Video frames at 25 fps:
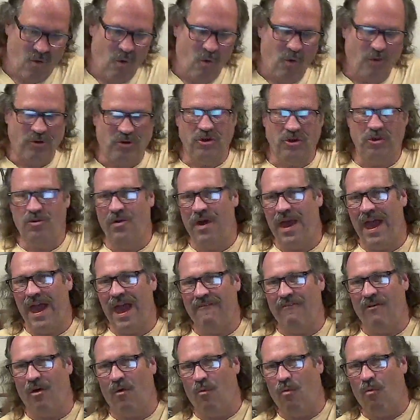or do you
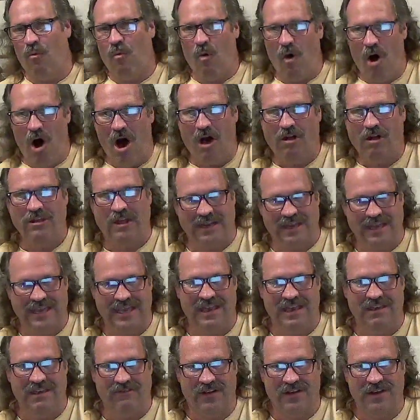have a wallet
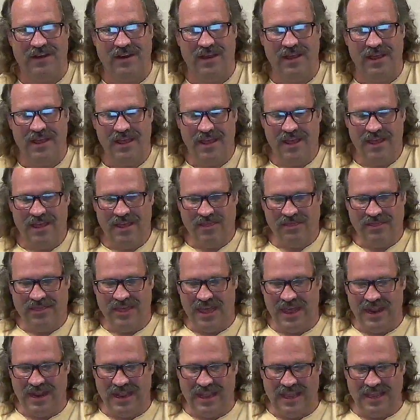even
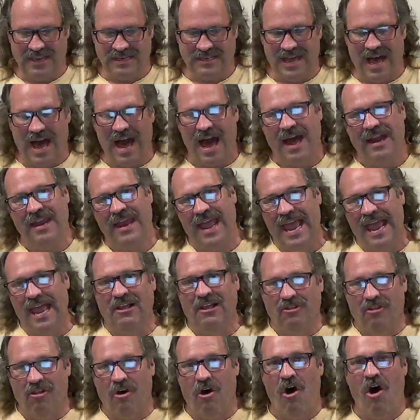that is on
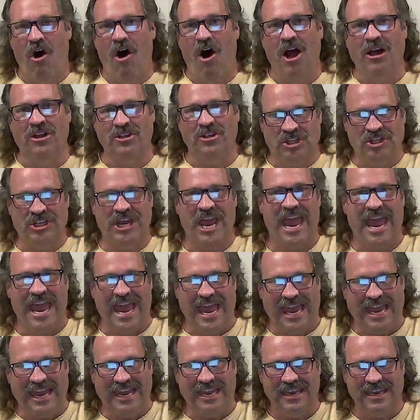a long
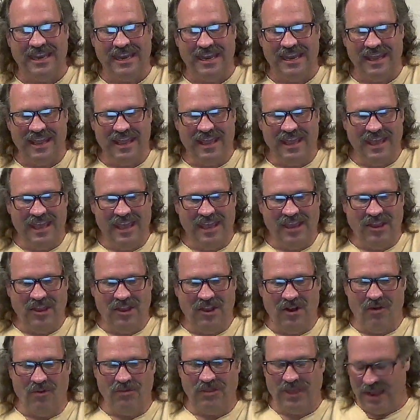chain,
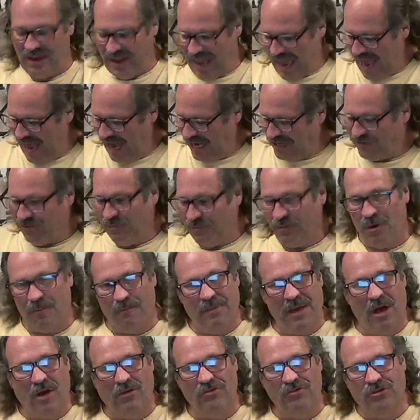you know, that hangs from your
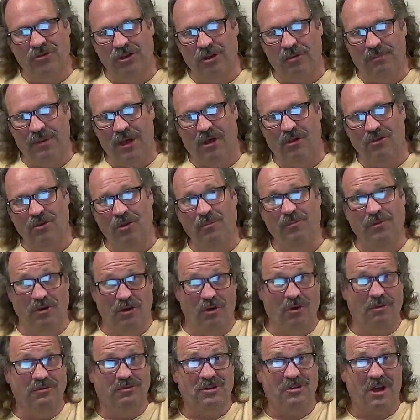belt or your belt loop? You
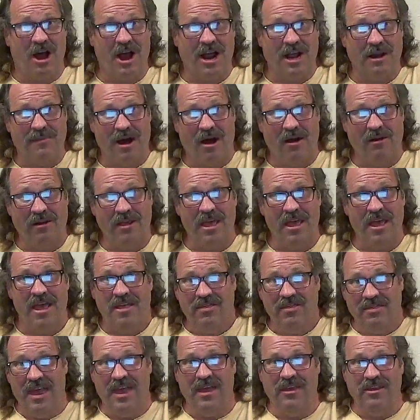know what I'm talking about?
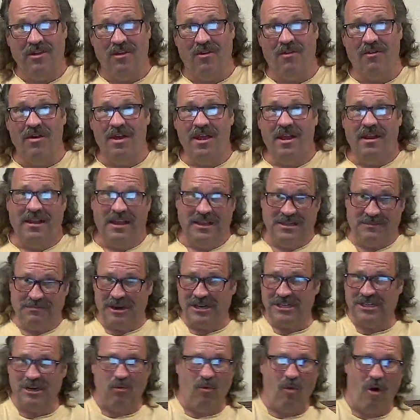That, you know,
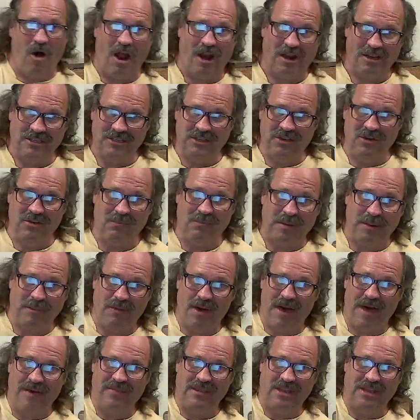especially wallets, you know,
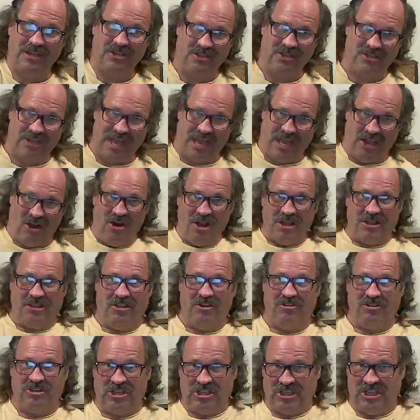people have these, they hook
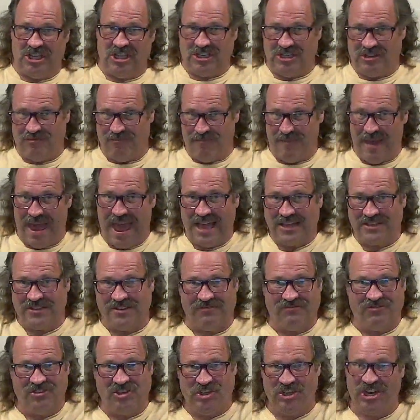their, this
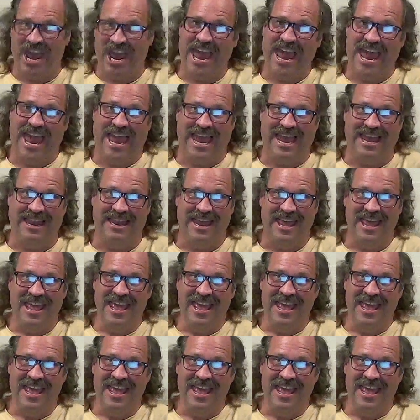massive chain